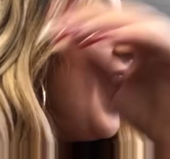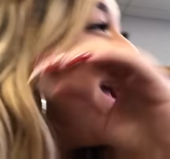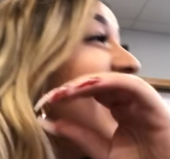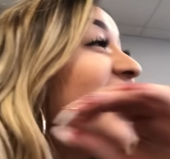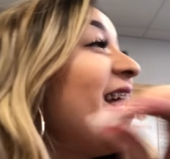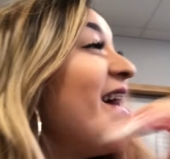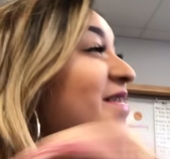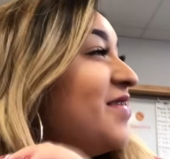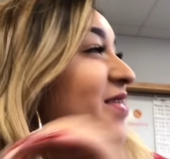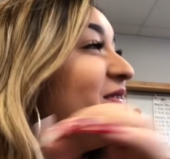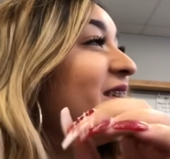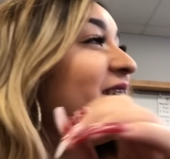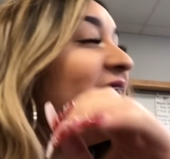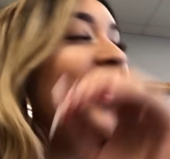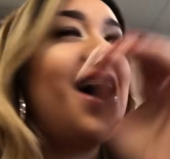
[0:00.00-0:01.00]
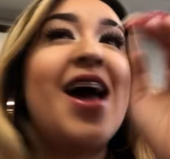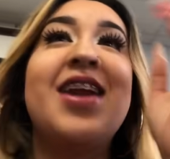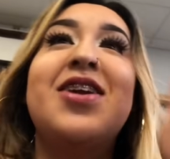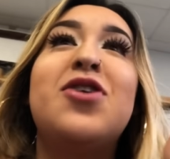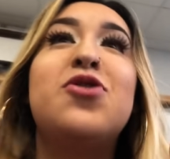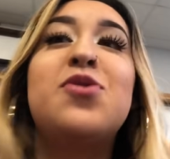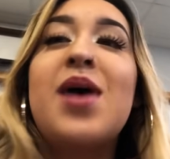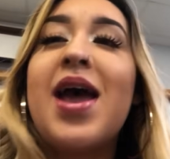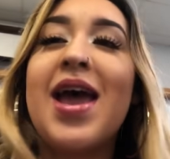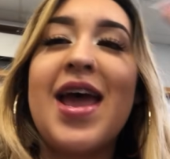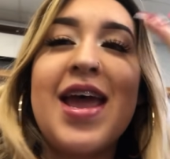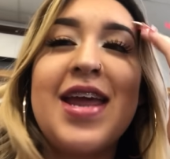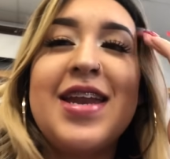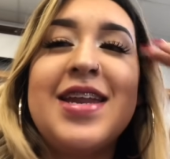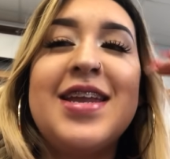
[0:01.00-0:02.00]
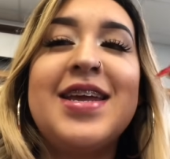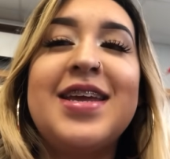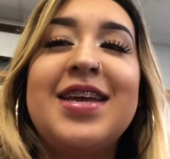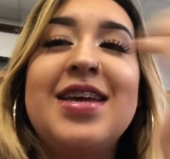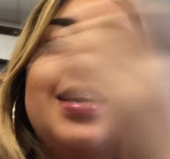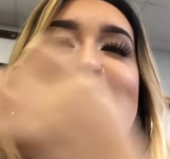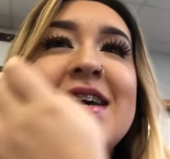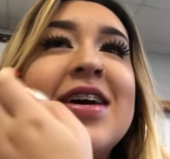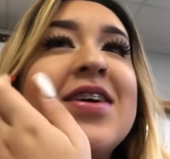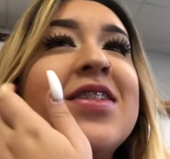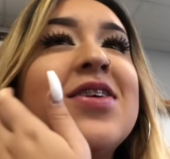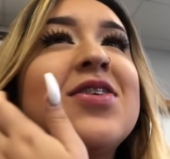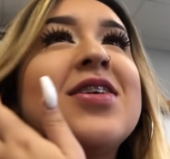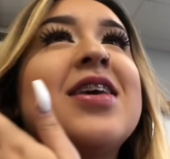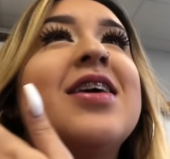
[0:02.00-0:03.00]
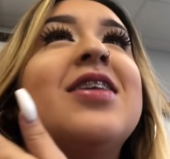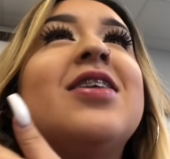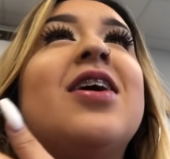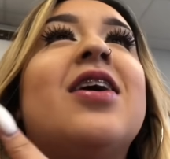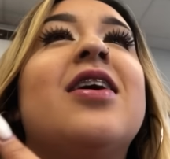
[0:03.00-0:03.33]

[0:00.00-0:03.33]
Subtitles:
It's everyone. Oh, I didn't know who any of those kids are.